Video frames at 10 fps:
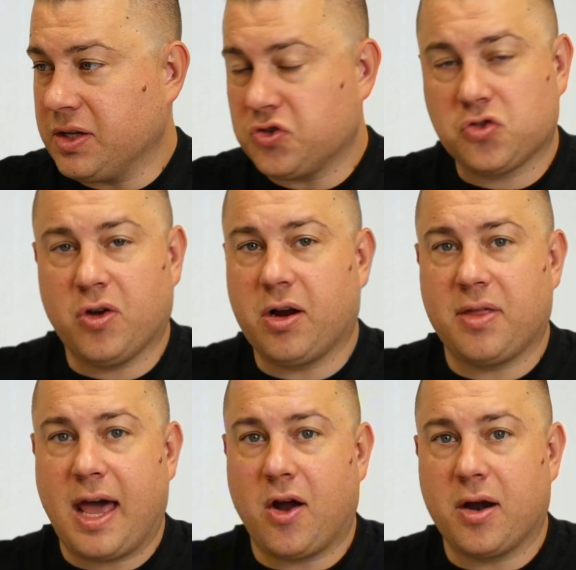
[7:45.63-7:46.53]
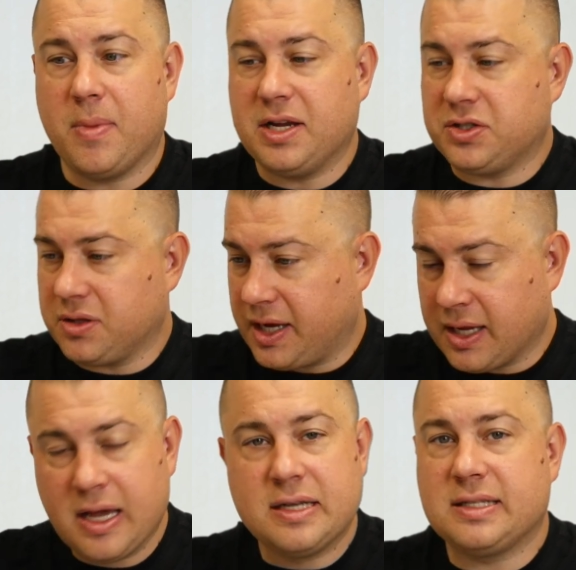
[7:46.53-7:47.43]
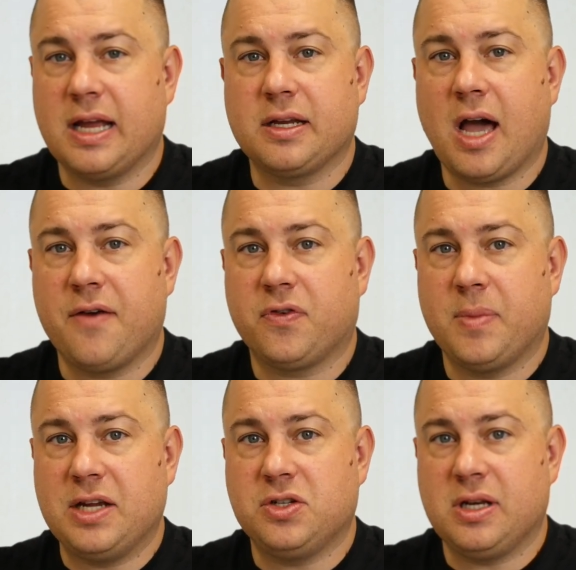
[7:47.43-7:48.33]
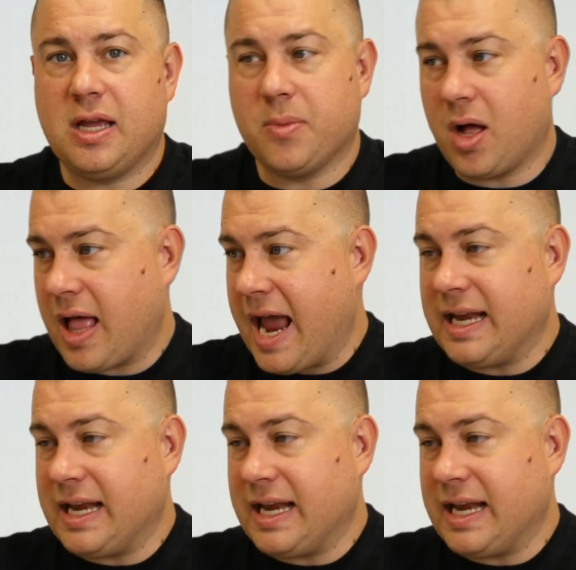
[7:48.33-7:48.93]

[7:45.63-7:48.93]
you can trigger that automation, like send confirmation email,